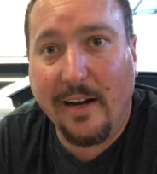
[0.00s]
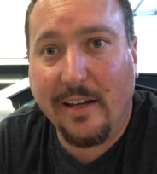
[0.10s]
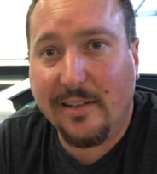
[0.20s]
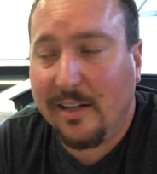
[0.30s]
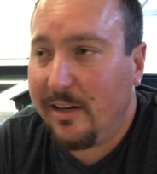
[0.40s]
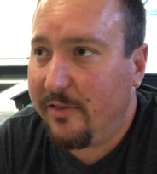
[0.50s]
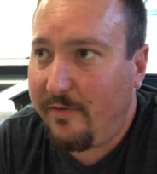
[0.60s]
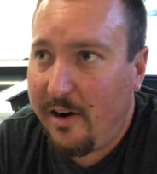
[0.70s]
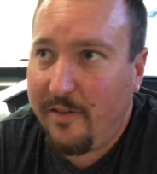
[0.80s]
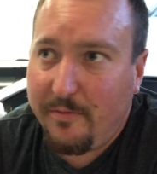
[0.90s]
He said he's
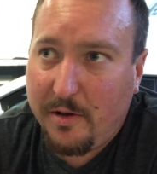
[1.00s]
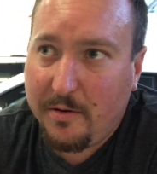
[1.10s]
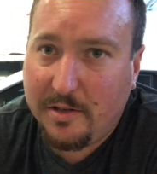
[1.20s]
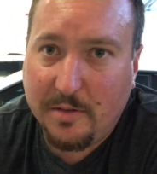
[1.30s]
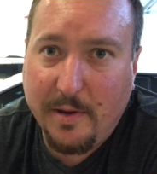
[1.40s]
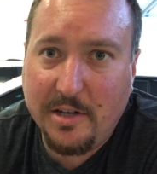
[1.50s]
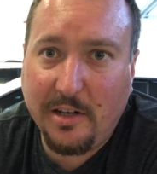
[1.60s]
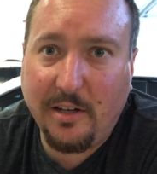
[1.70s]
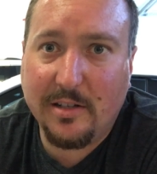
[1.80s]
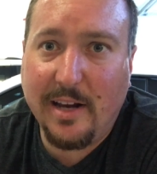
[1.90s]
very familiar with
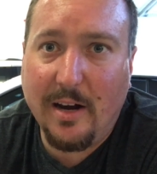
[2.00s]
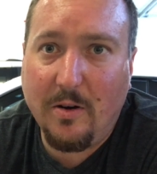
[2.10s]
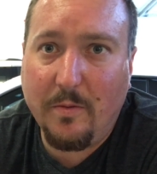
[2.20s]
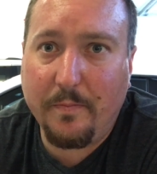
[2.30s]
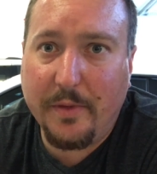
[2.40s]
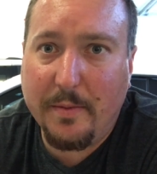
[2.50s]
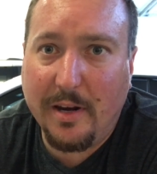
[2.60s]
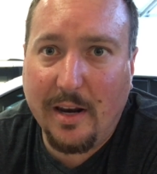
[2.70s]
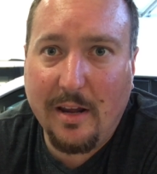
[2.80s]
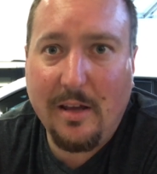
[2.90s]
suspension because now, I
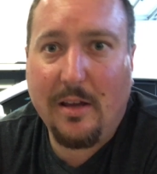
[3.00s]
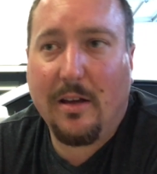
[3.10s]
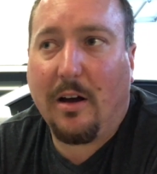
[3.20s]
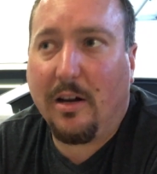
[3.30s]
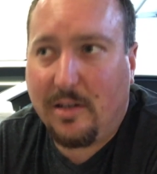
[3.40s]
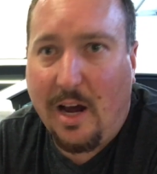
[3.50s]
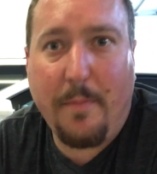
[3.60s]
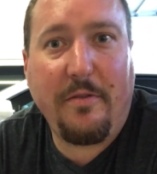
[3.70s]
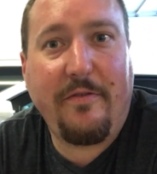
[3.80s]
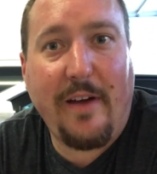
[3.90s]
mean, on
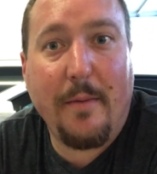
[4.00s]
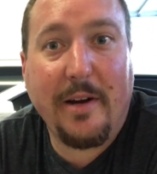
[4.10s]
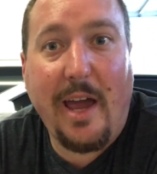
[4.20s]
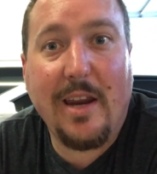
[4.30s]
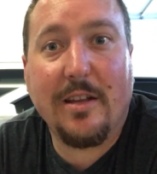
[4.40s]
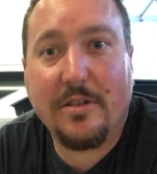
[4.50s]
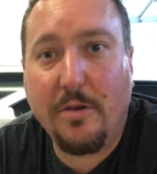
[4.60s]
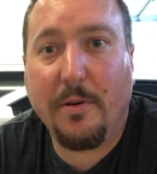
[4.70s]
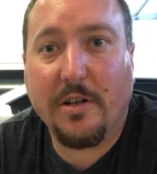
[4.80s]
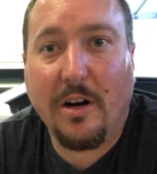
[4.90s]
top of fabricating
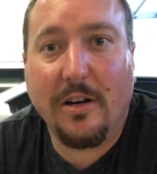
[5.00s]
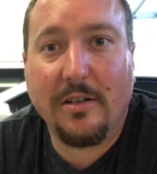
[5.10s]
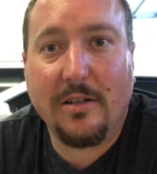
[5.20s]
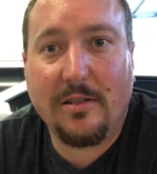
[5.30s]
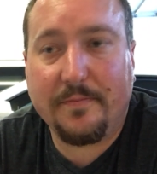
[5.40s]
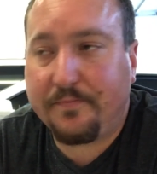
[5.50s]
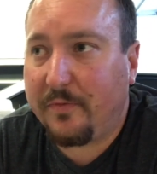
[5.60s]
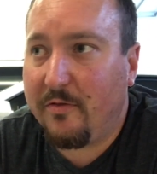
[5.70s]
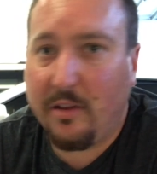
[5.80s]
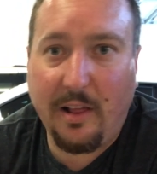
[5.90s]
superchargers
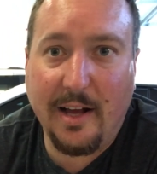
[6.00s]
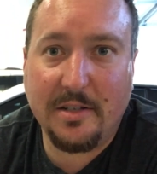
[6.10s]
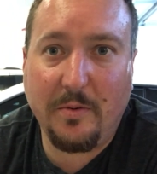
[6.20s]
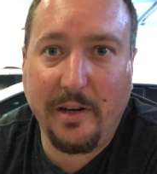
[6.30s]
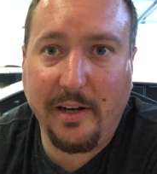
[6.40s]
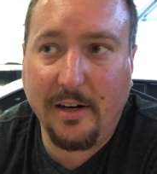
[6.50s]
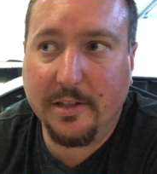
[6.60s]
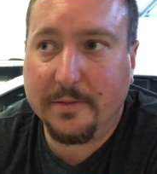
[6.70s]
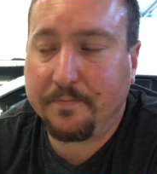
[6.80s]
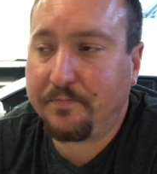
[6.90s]
for the last 20
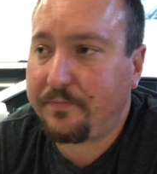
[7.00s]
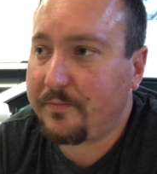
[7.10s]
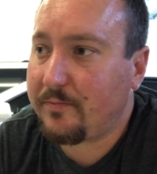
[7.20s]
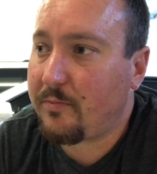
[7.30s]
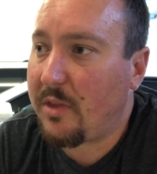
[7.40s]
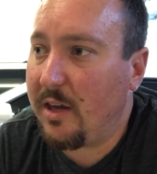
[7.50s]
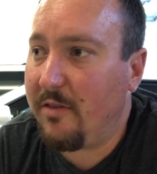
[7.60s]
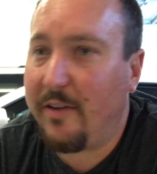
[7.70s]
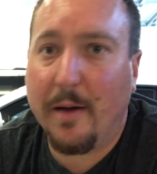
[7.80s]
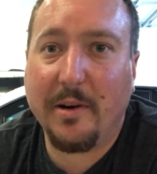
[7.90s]
years, he
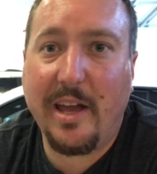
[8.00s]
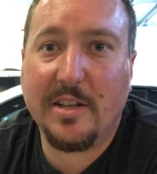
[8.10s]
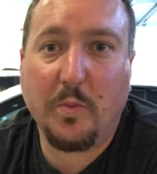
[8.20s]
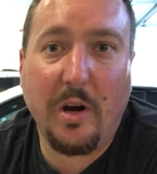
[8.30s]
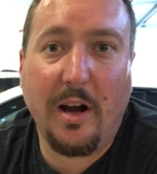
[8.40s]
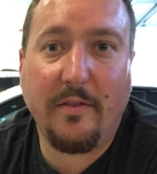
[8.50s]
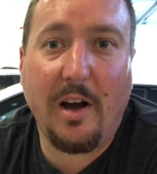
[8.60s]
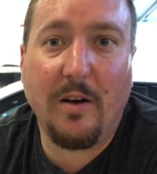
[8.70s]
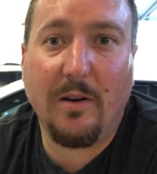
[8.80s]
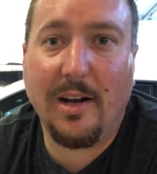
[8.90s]
fabricates one-off
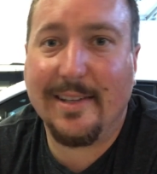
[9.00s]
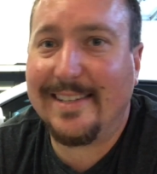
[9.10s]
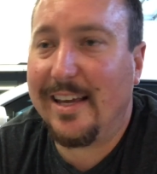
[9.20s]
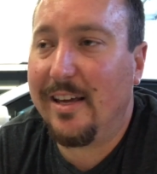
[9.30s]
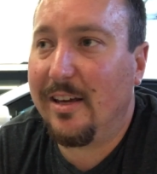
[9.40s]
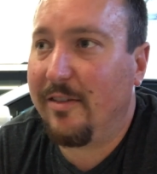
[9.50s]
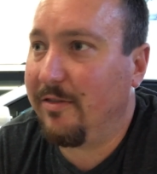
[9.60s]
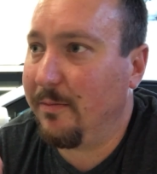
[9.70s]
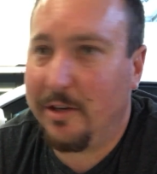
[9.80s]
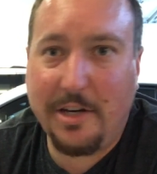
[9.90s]
hot rods
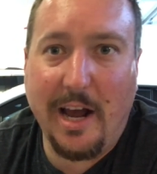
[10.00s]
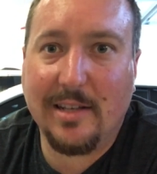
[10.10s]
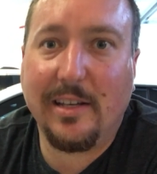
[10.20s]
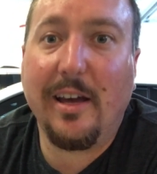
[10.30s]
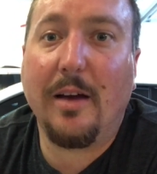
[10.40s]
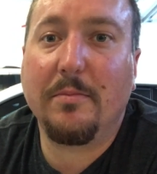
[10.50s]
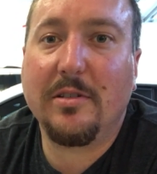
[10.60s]
from the chassis up.